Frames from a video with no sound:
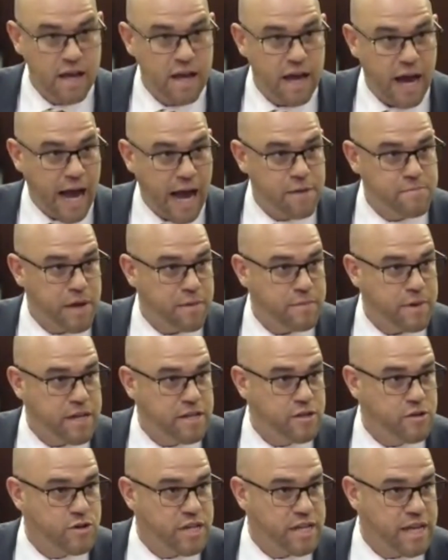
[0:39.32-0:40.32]
I may be
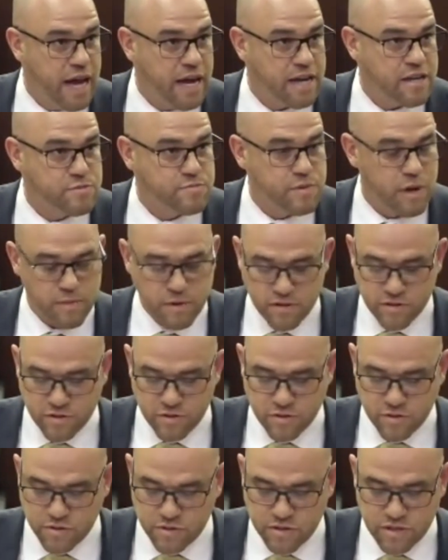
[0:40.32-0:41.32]
new to Yonkers Public
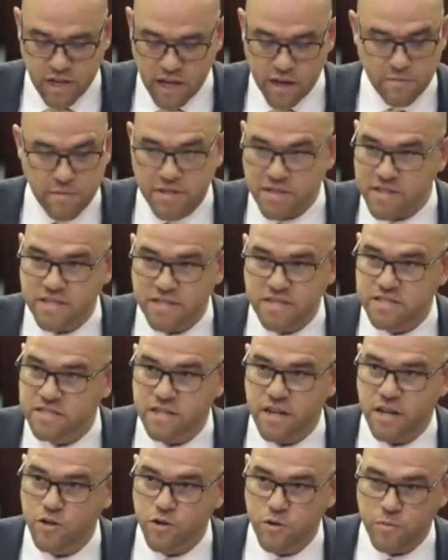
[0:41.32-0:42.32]
Schools, but this isn't
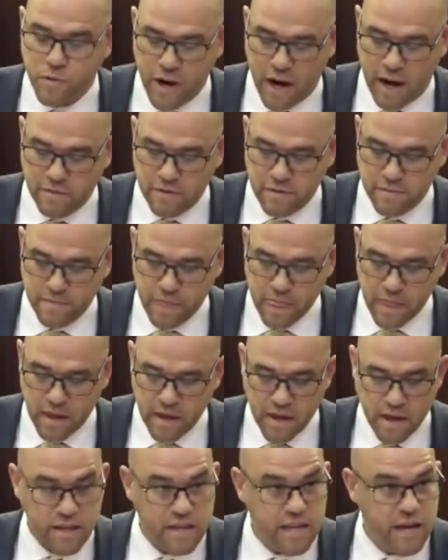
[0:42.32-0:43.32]
a new problem.
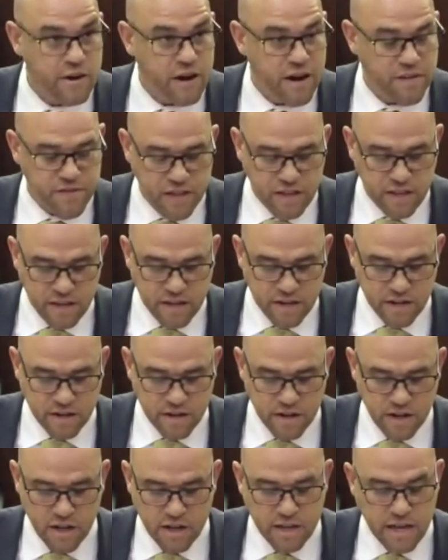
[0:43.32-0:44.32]
Year after year,
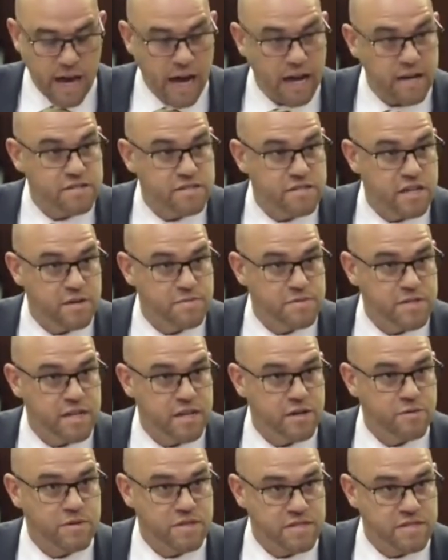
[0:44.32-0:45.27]
Yonkers comes here with